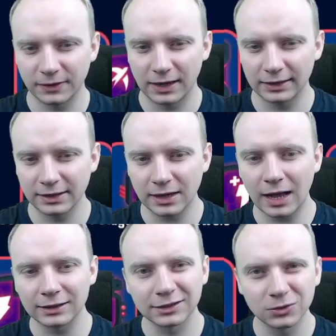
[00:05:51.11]
either
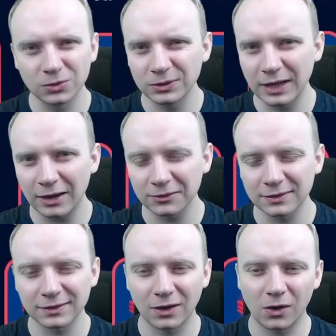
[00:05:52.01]
alt
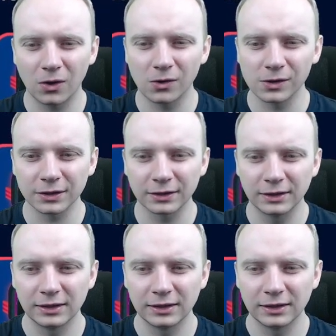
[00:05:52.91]
cooldowns or